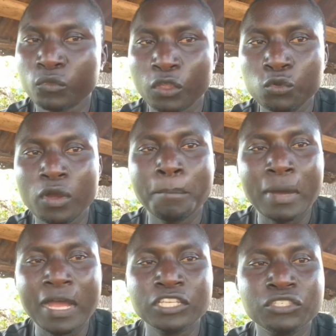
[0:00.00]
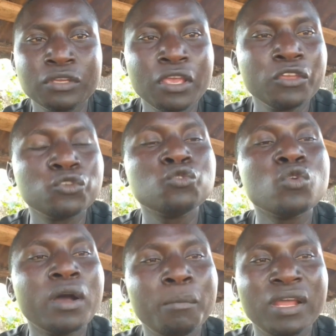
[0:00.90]
you are much, you
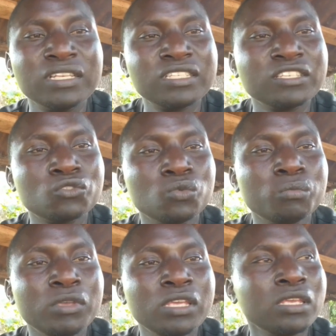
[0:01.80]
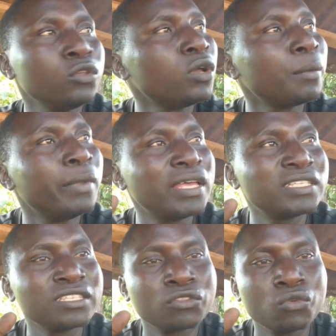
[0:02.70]
are blessings to me, you are blessing
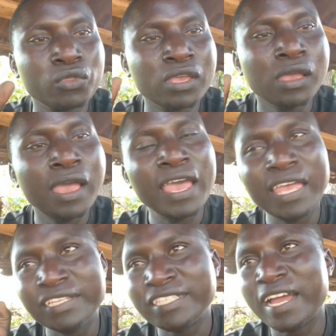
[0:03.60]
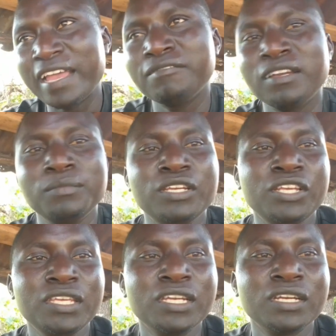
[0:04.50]
to the entire family
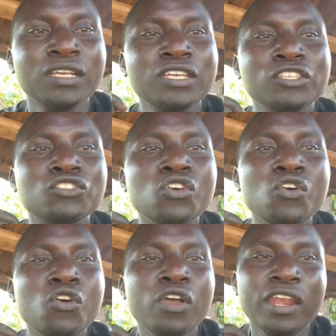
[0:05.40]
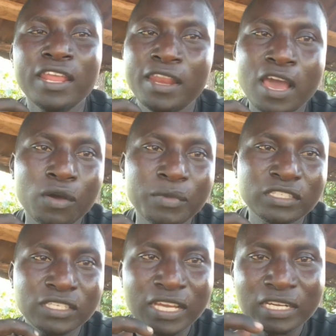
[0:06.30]
here. So let our mighty
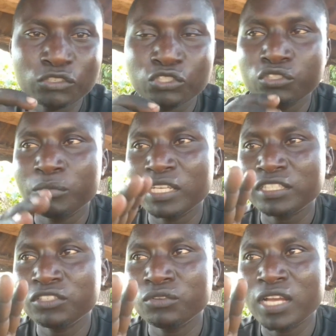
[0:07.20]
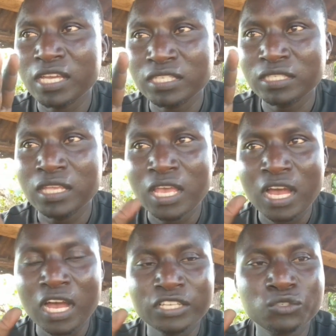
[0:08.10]
God continue blessing you guys
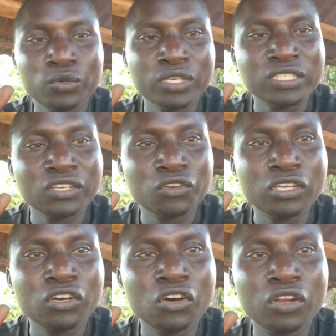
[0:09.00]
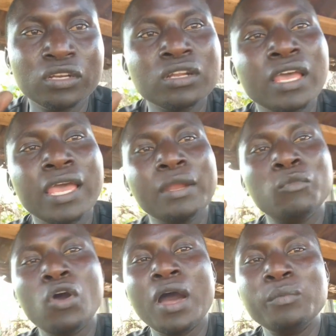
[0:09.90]
as we are still going on, and more
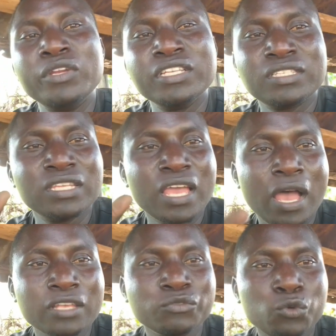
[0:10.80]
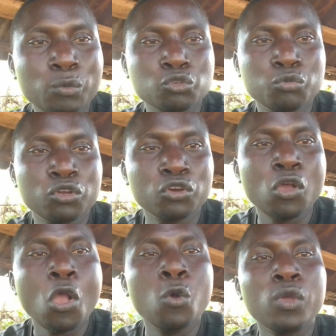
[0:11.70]
updates as from tomorrow.
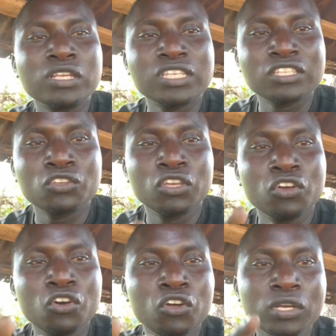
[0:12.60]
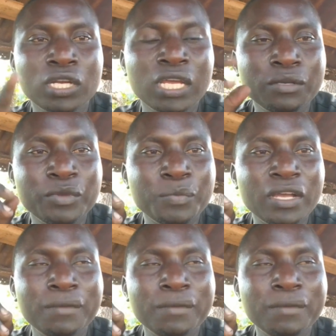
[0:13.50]
We are just going on. Remember,